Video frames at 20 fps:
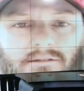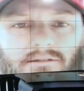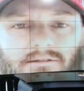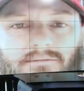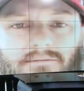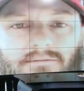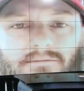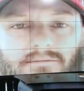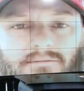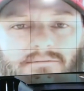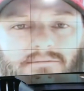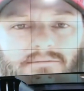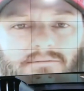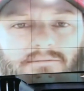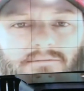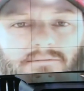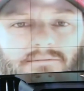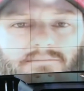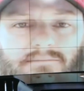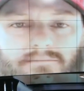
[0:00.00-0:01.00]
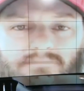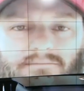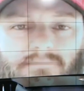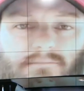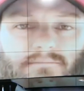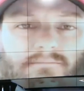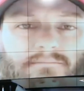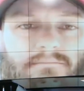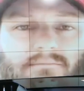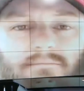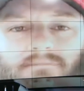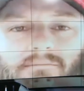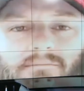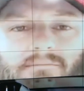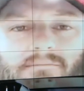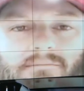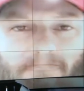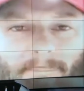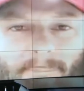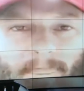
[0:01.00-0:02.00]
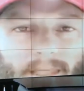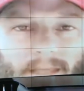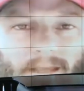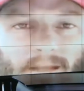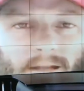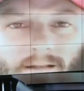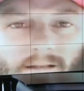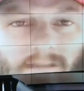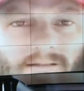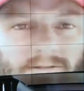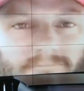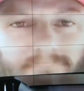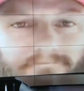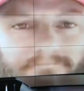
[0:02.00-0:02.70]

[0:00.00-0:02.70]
their power by taking 30 minutes to boil them